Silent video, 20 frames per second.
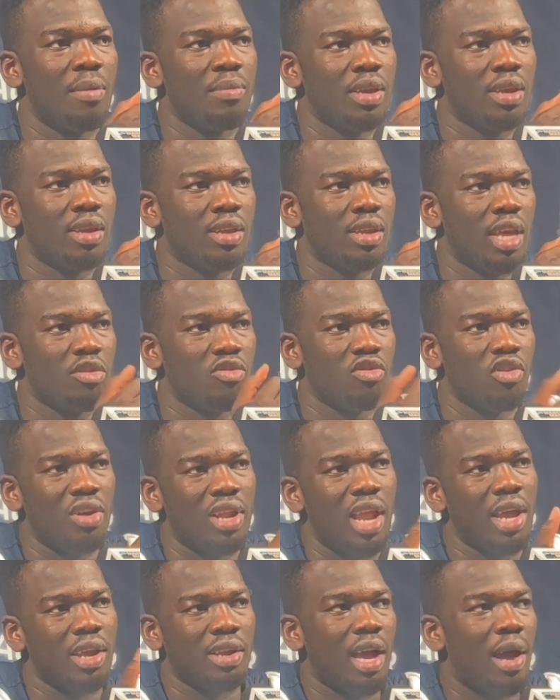what I mean? There's not,
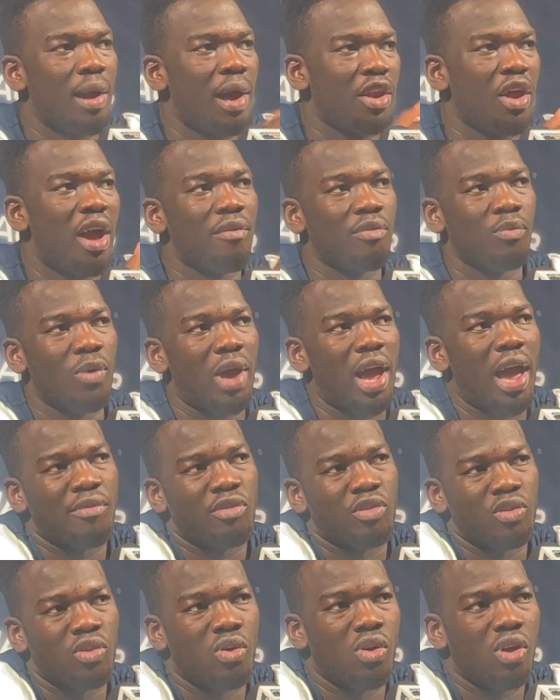like, I don't, why I have
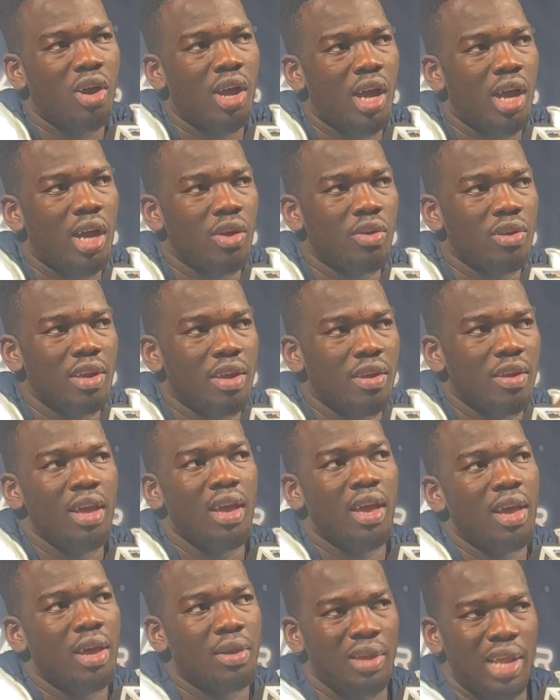to go up?
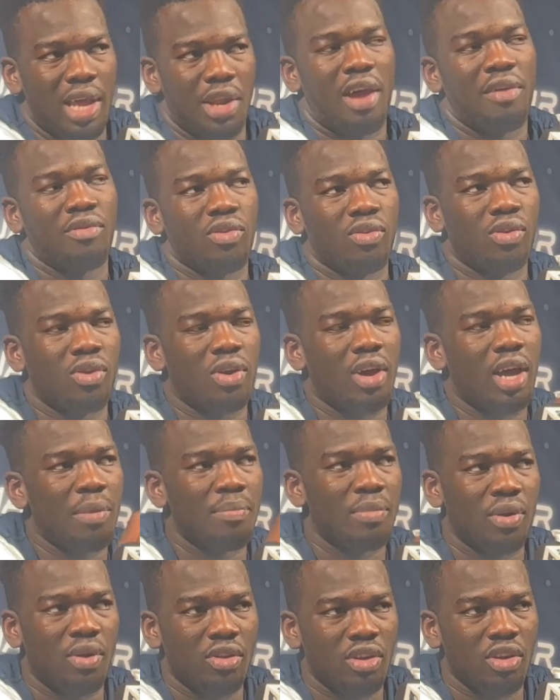I don't have to go up
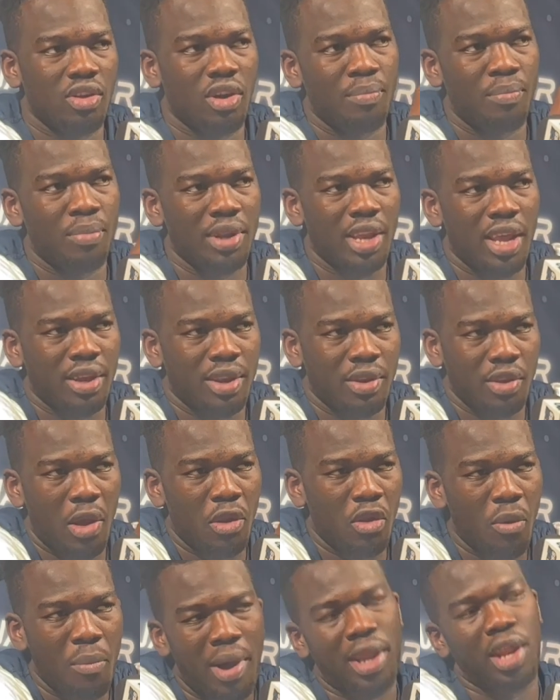because they're gonna play. No,
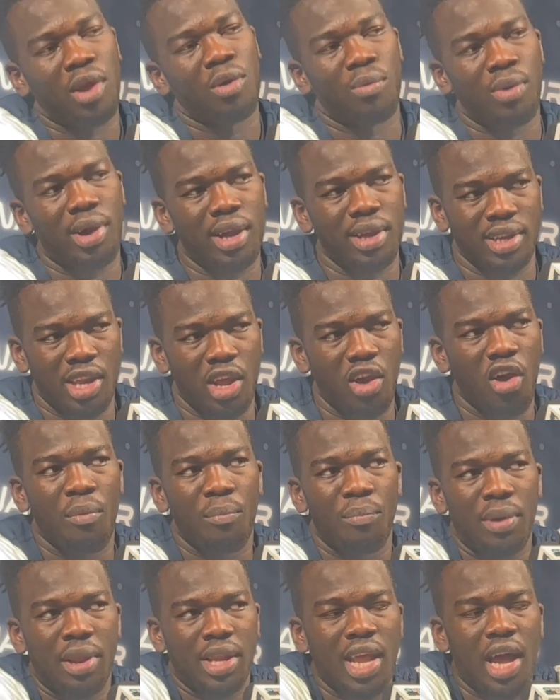no matter what, they're
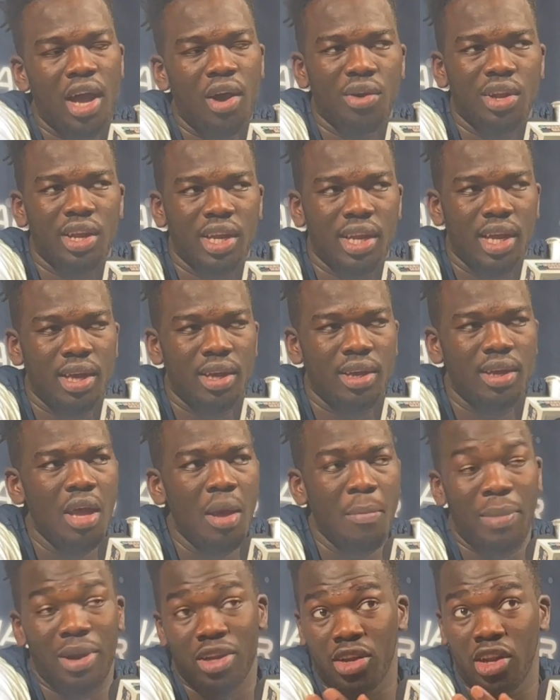gonna play that or they
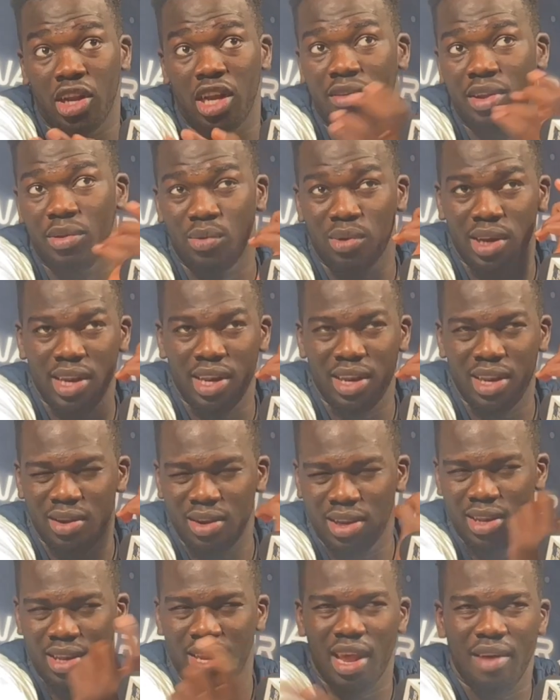got. But Donovan
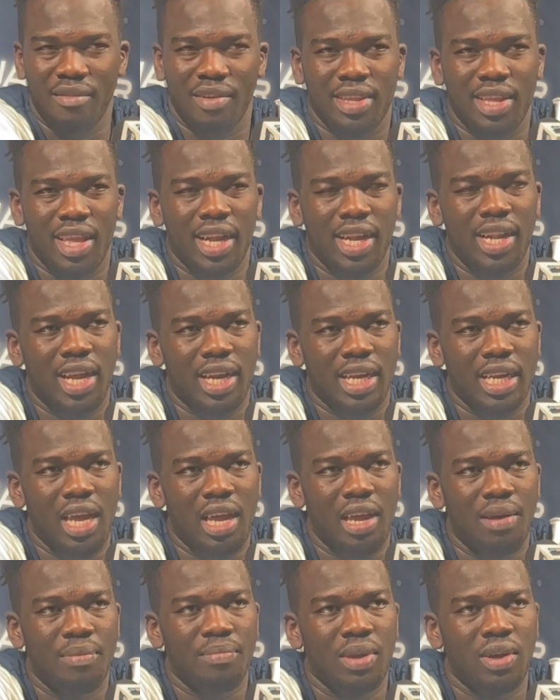will never think like
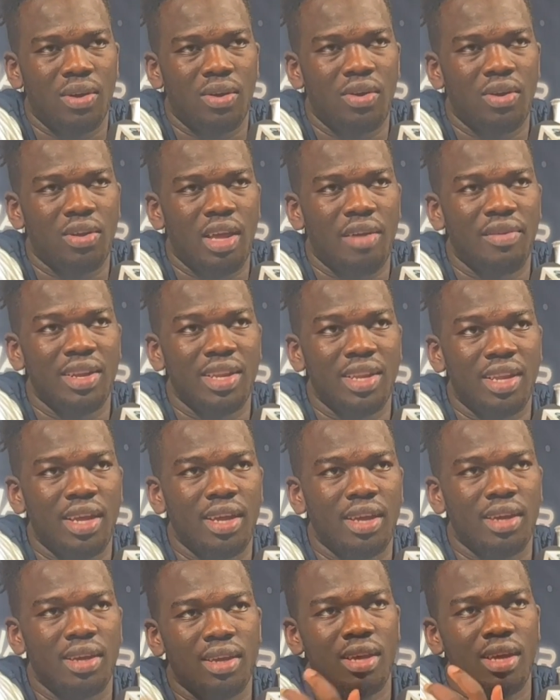that because every
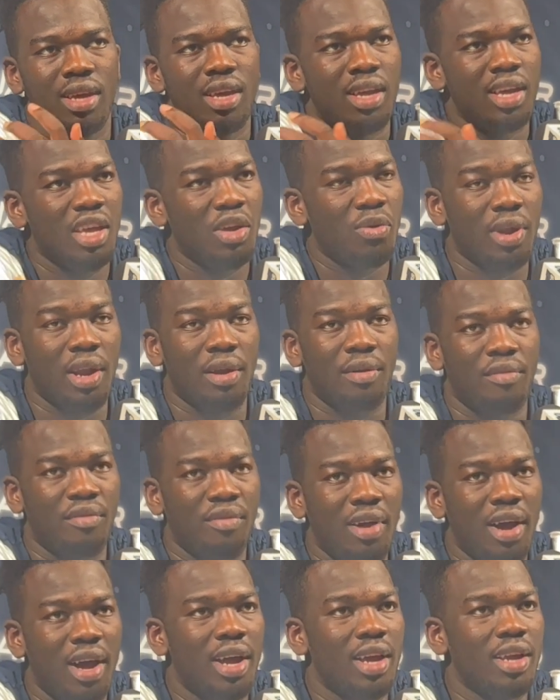day you're gonna
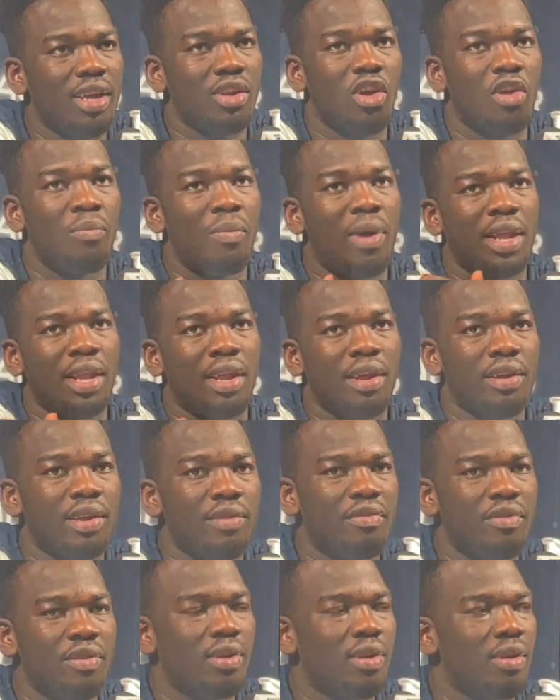fight. It don't matter
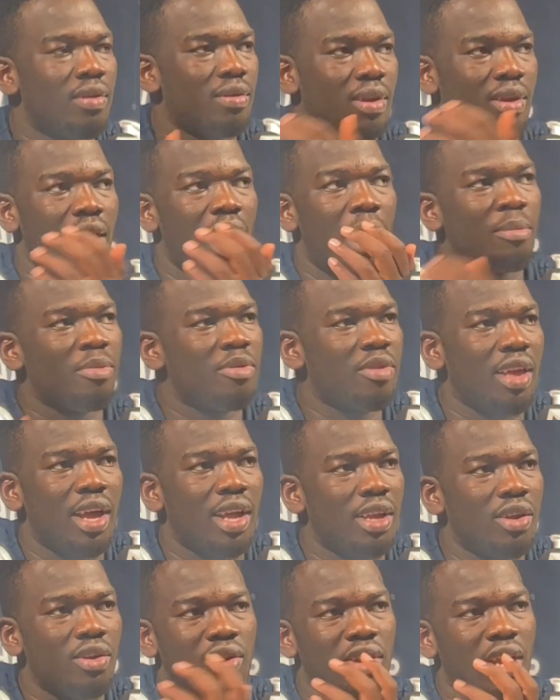if you I'm
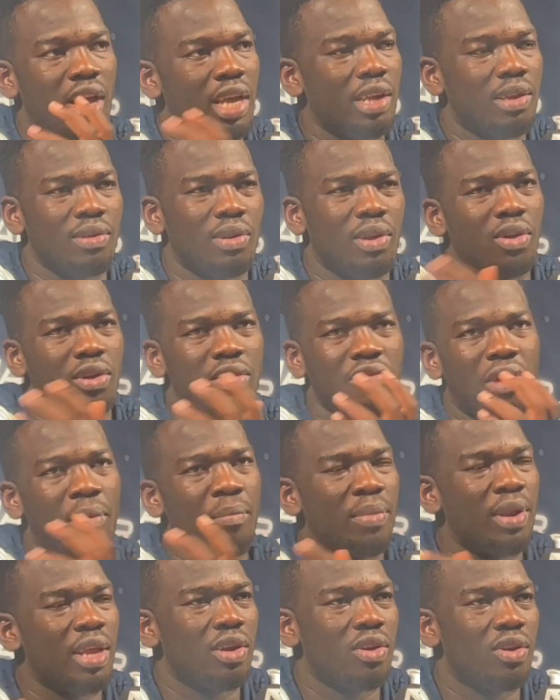starting on like you know if I'm
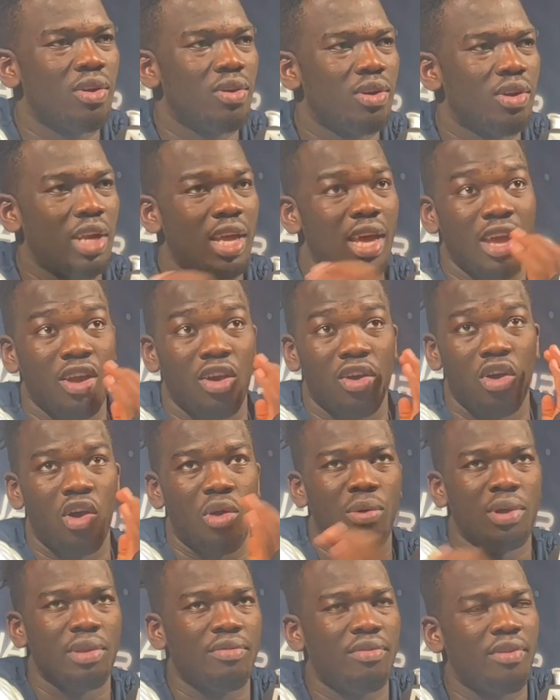playing good, you're gonna
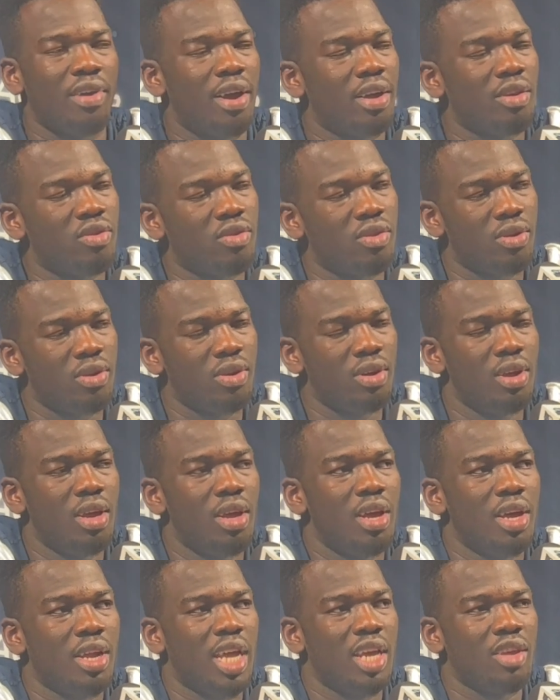always fight. So
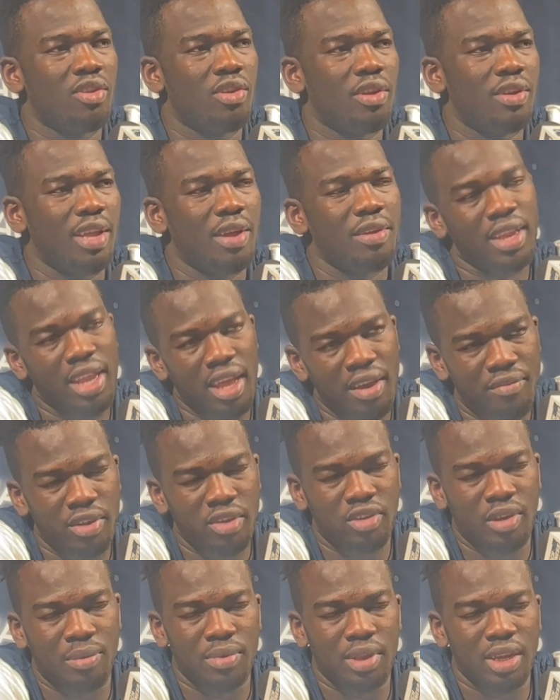that's, that's definitely
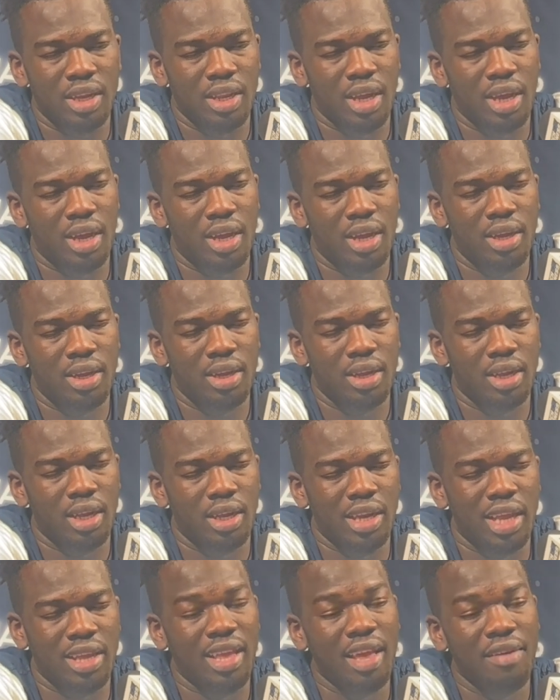something that uh,
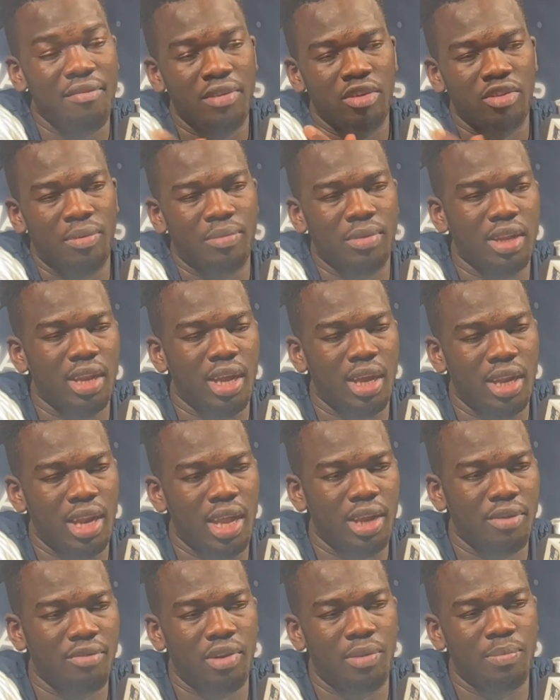that's definitely something that I
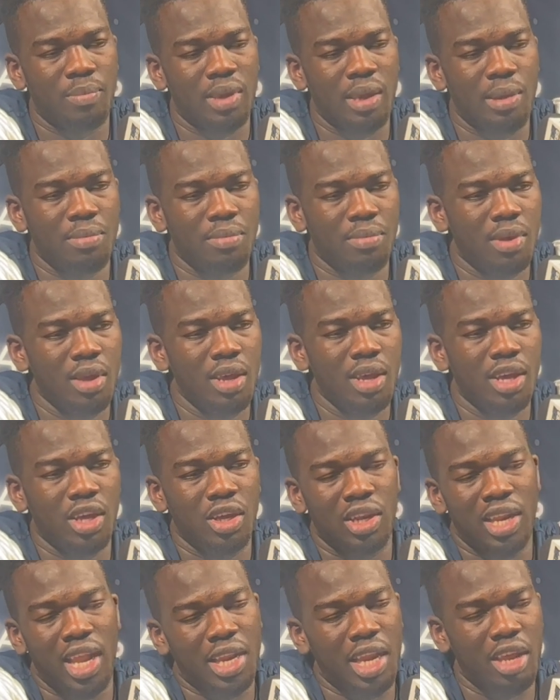like from him.
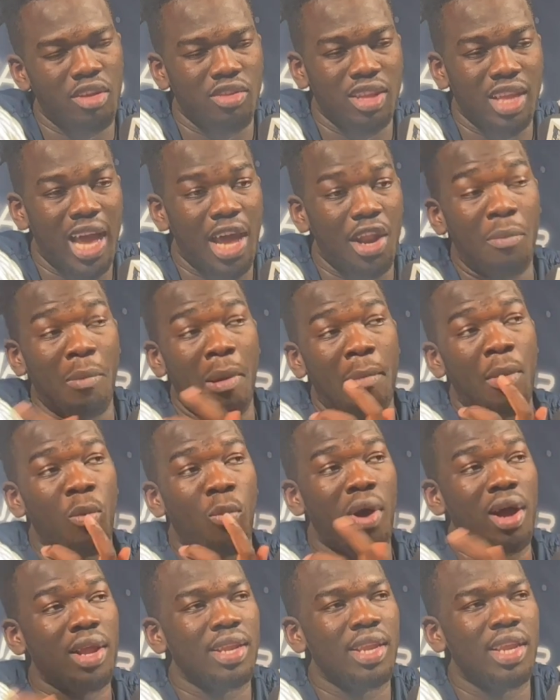Like I don't remember
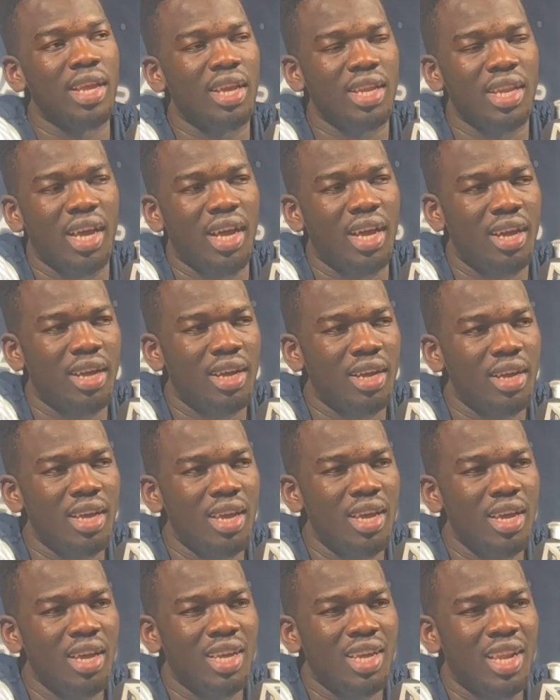one day that
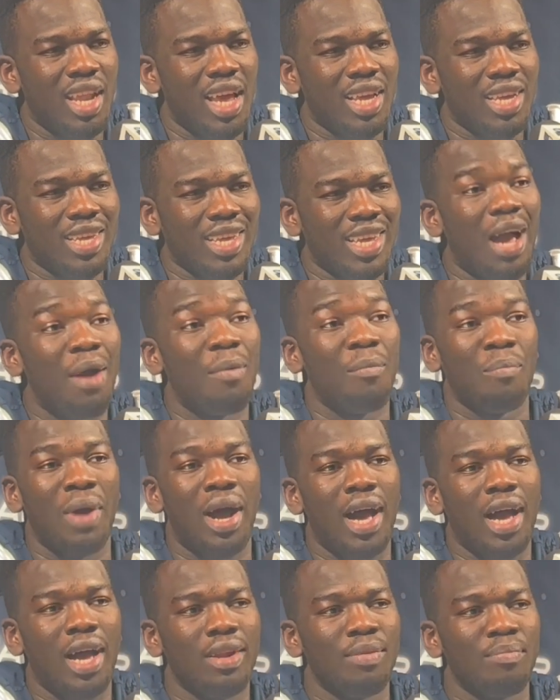like he got
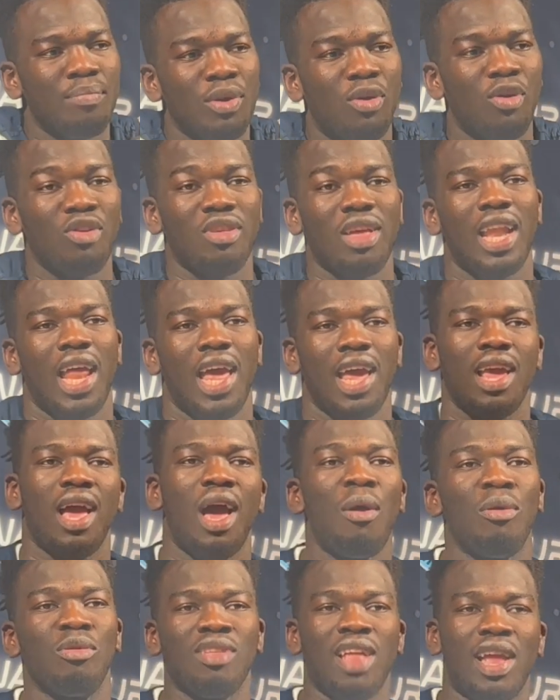mad because I like
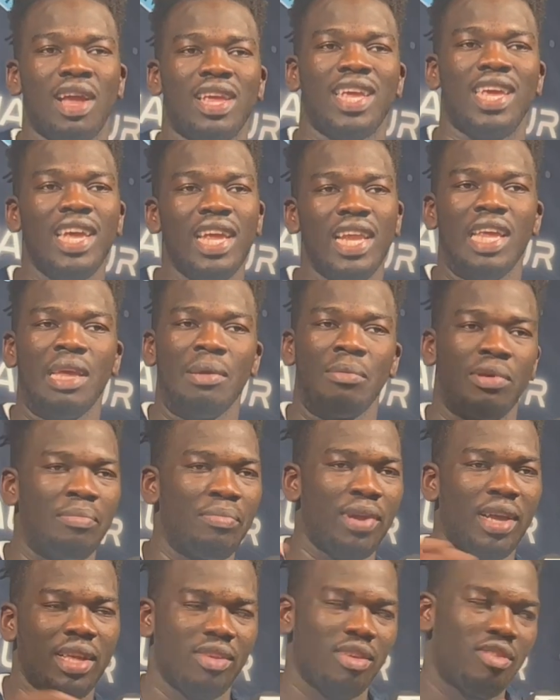I was like killing on
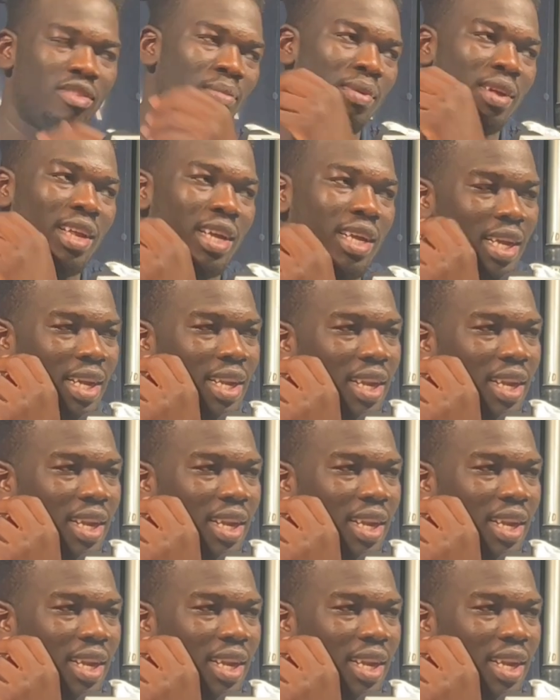practice or something like that.